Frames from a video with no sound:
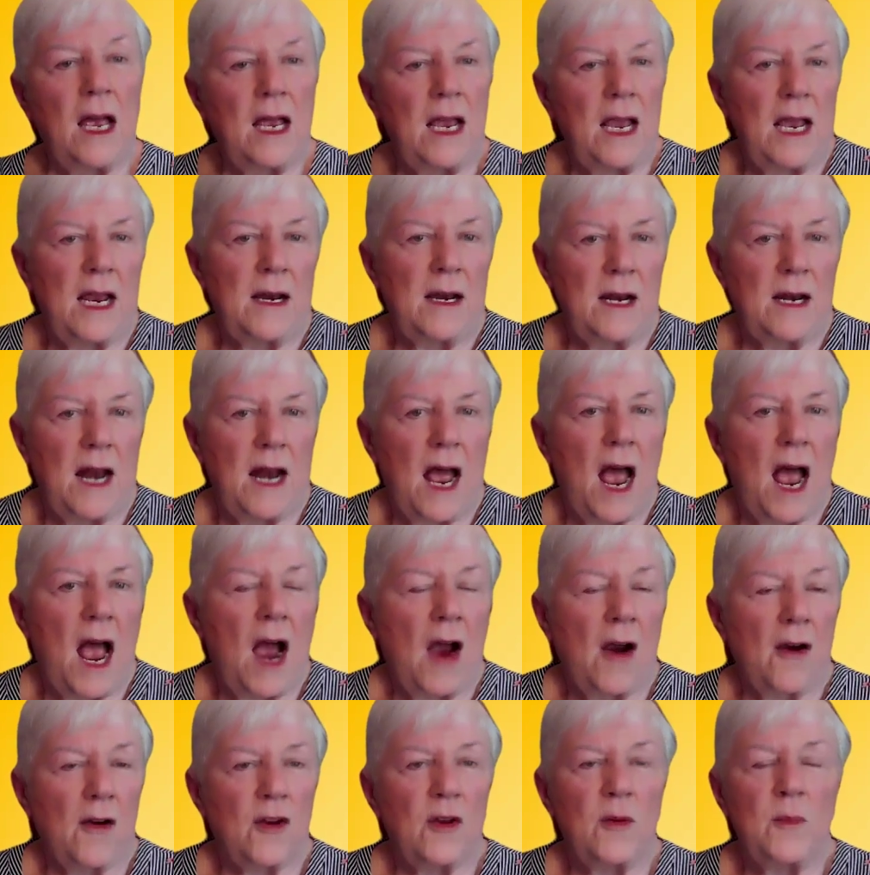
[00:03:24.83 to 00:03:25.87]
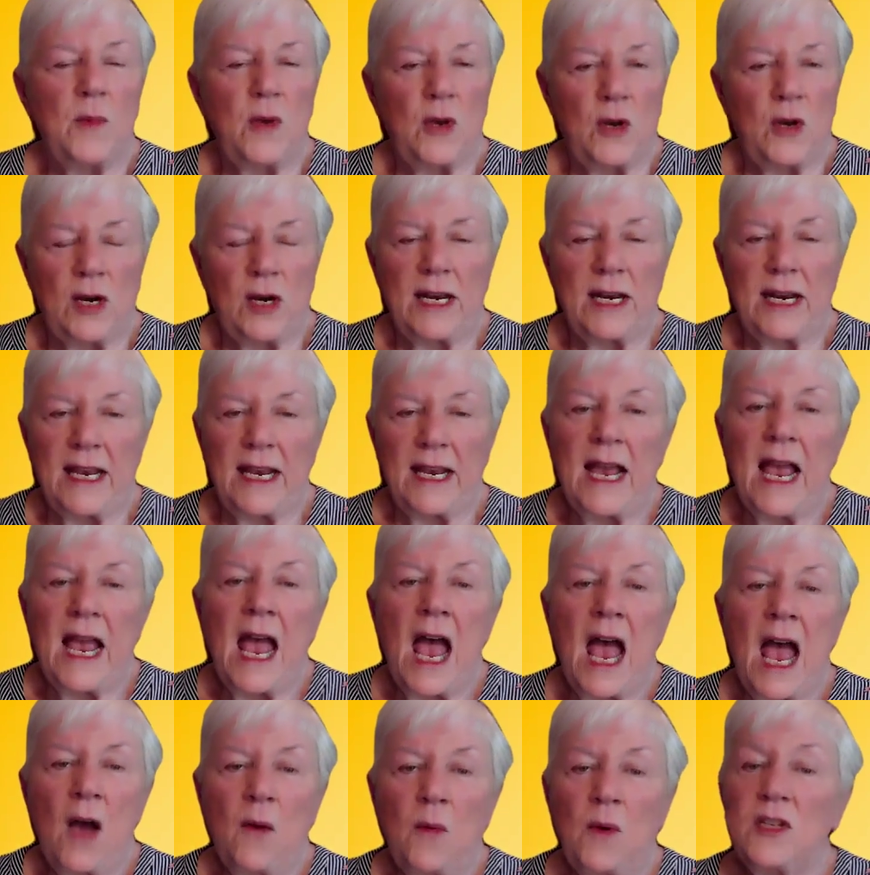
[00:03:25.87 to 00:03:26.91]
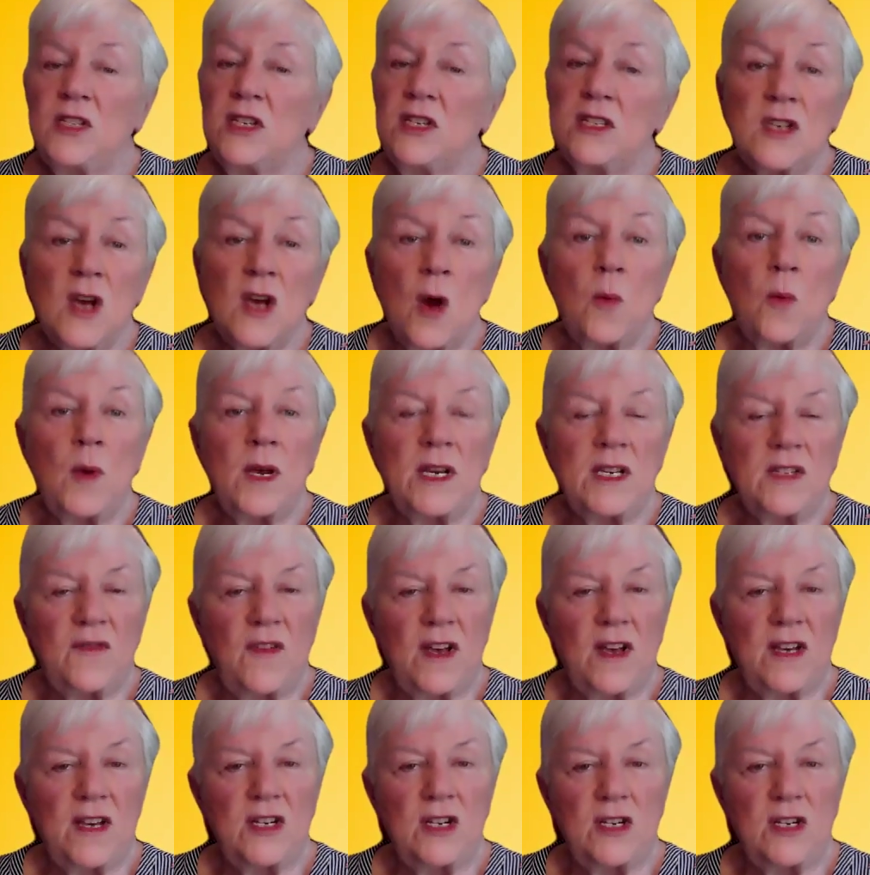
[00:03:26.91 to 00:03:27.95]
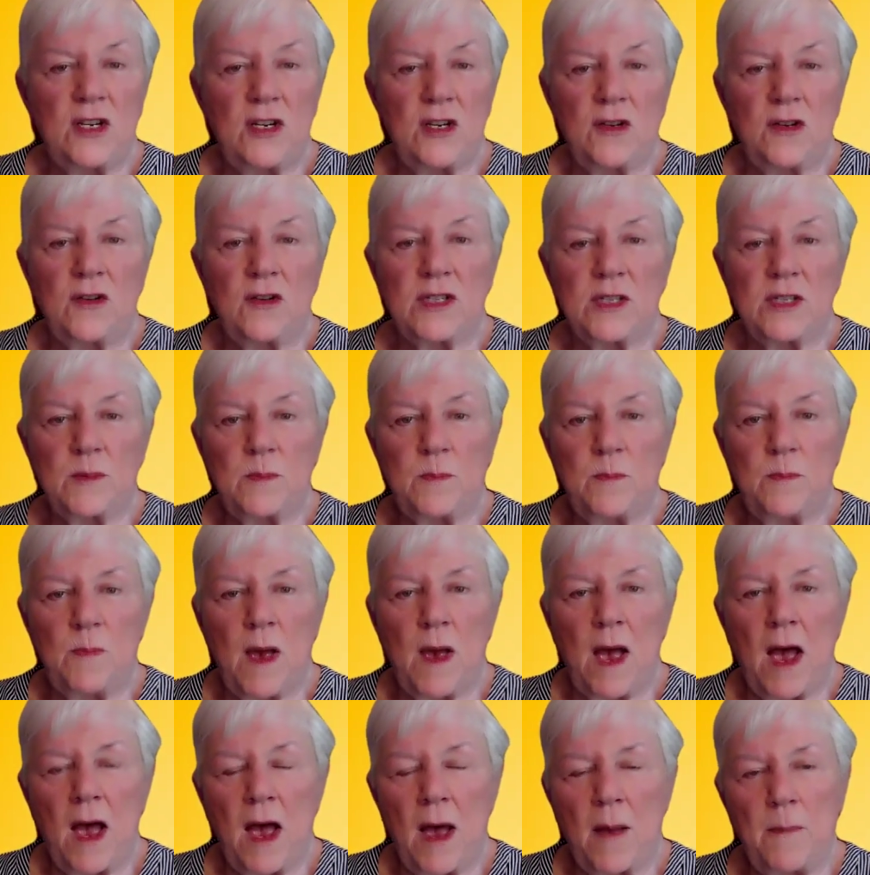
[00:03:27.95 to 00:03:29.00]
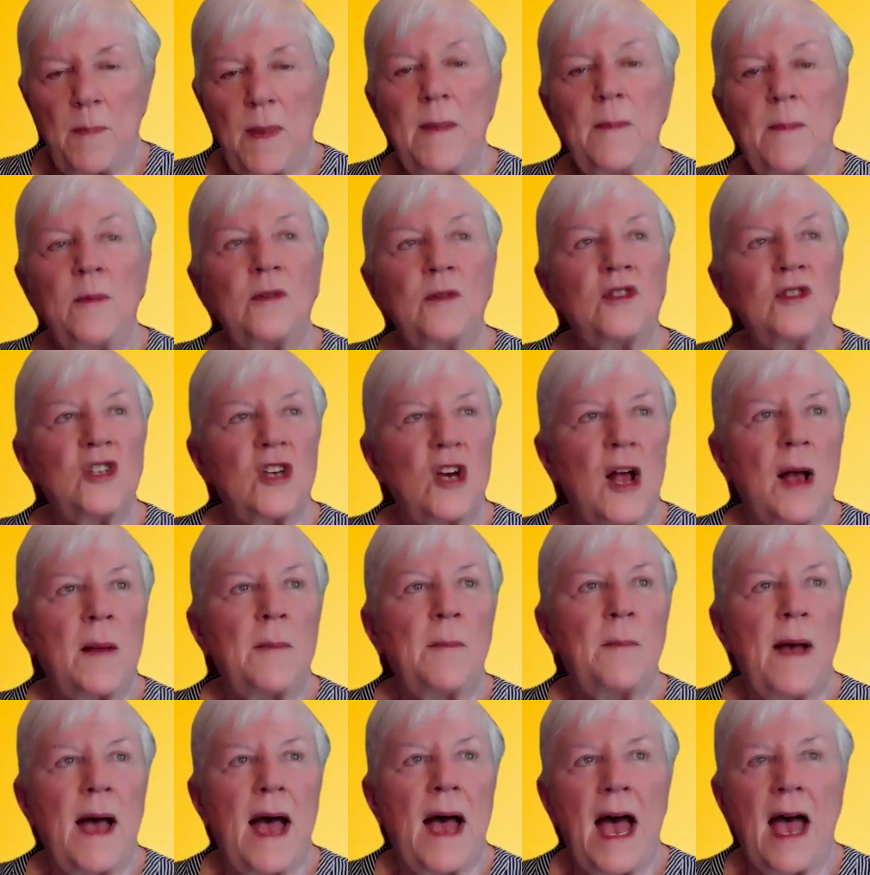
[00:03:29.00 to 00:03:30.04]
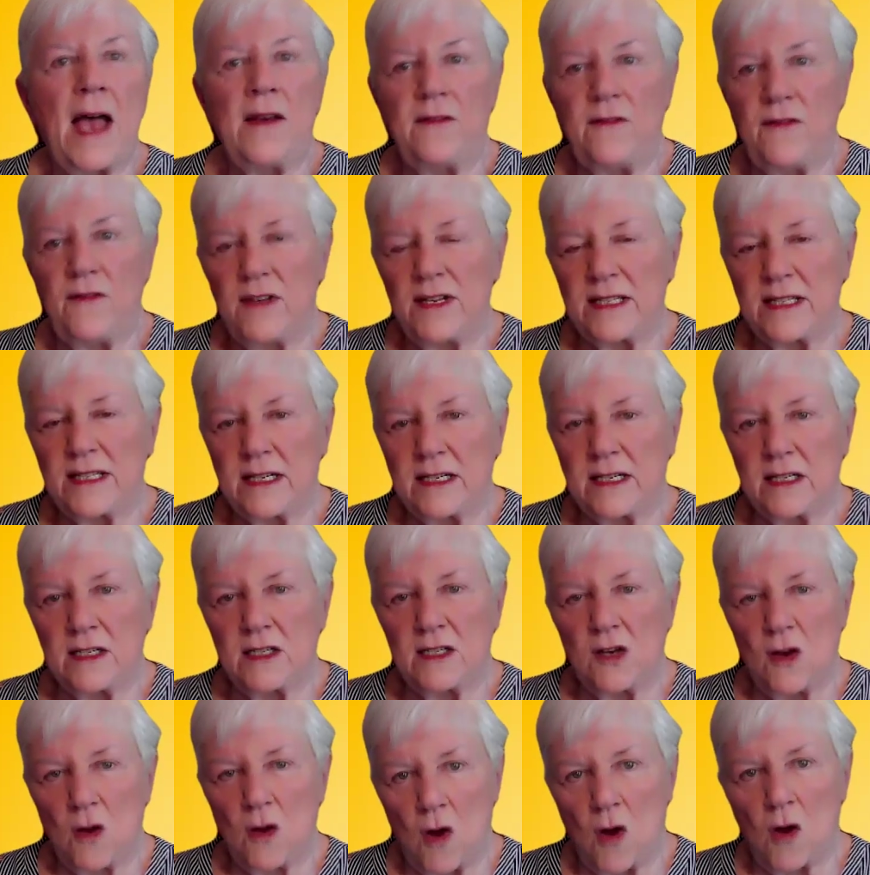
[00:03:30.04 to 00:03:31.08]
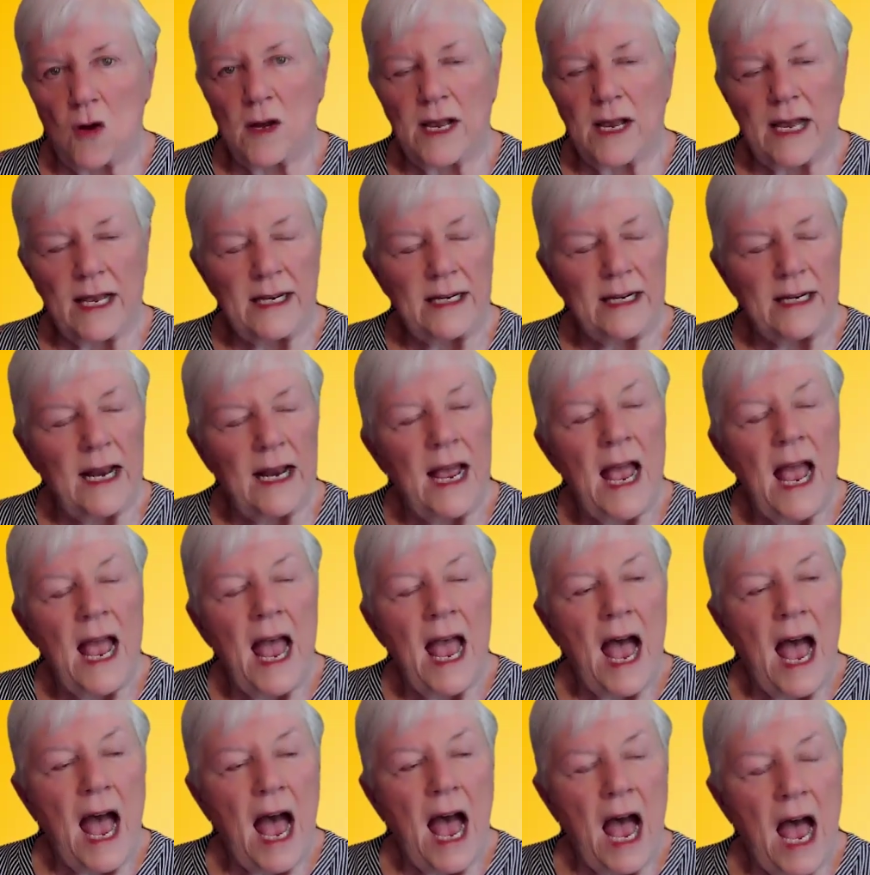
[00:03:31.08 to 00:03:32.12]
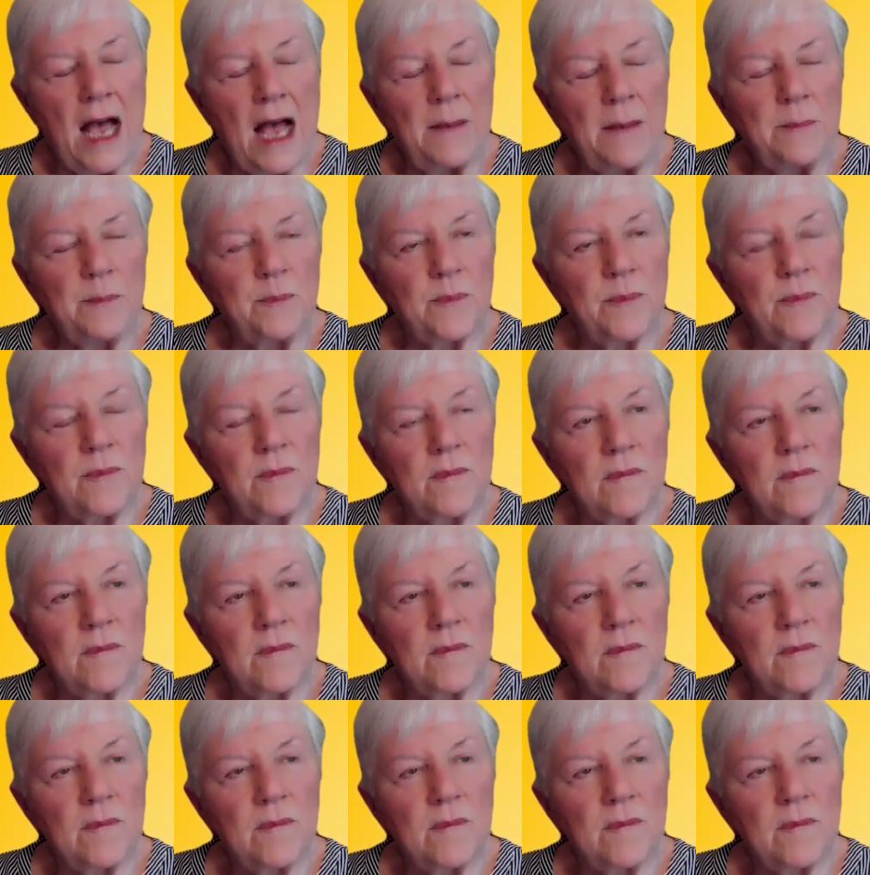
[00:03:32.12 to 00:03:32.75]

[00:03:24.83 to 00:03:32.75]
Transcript: in our community, which is always fun to do because people stop by and visit and talk and um,